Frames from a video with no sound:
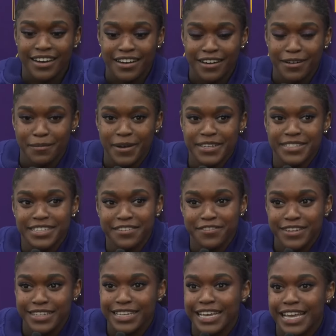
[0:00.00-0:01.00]
I
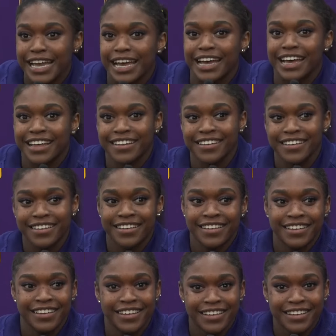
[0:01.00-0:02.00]
definitely had
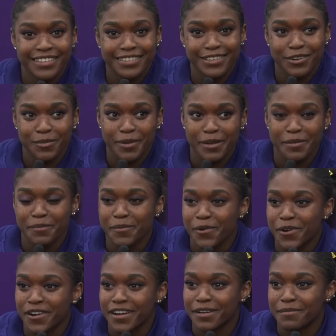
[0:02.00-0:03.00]
a little bit
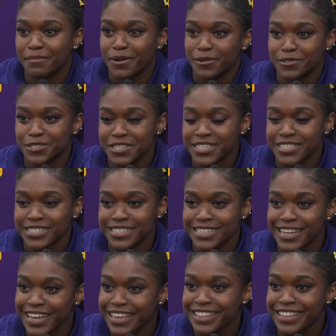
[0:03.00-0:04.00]
more emotion
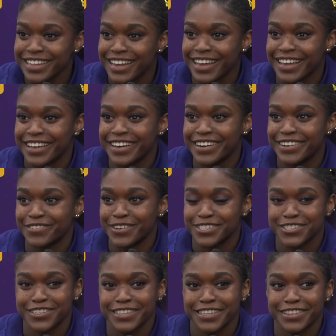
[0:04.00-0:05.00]
tonight than I
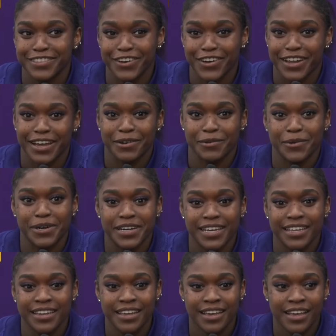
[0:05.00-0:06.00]
originally thought I
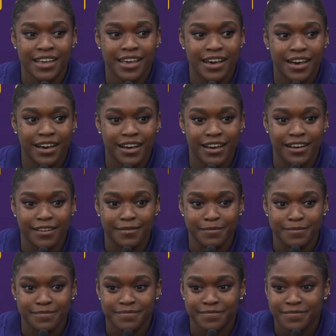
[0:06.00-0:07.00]
would.
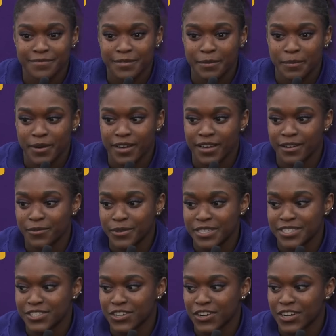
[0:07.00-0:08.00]
But
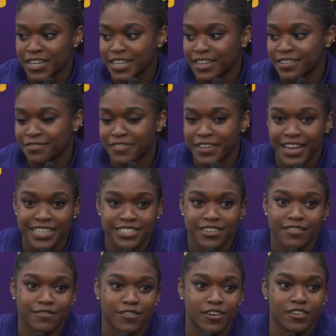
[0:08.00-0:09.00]
we started fast
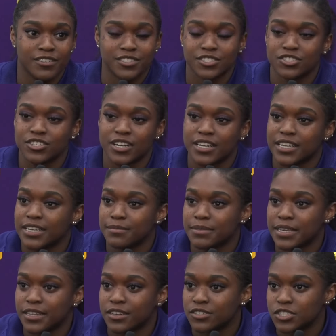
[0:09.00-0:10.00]
on vault and just tried to keep
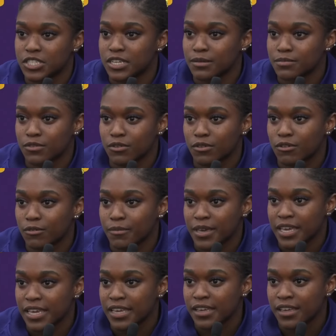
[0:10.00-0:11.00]
the energy up the whole
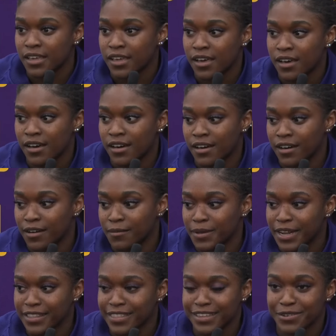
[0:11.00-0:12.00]
meet.
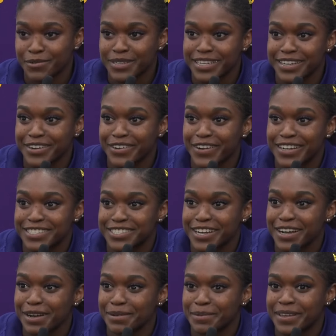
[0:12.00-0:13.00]
And I think we did a great
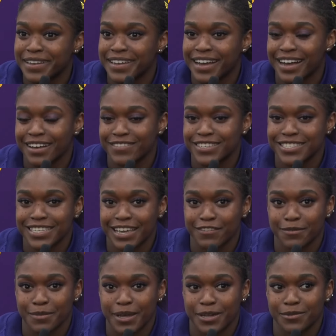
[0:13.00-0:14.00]
job, and obviously
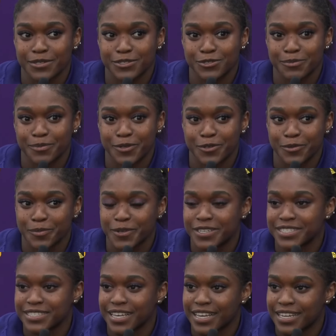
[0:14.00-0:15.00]
everybody was super duper
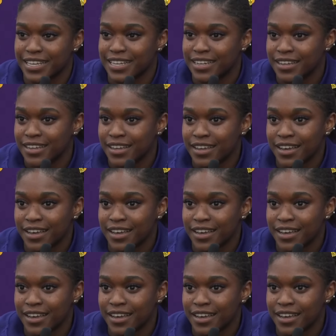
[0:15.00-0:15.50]
excited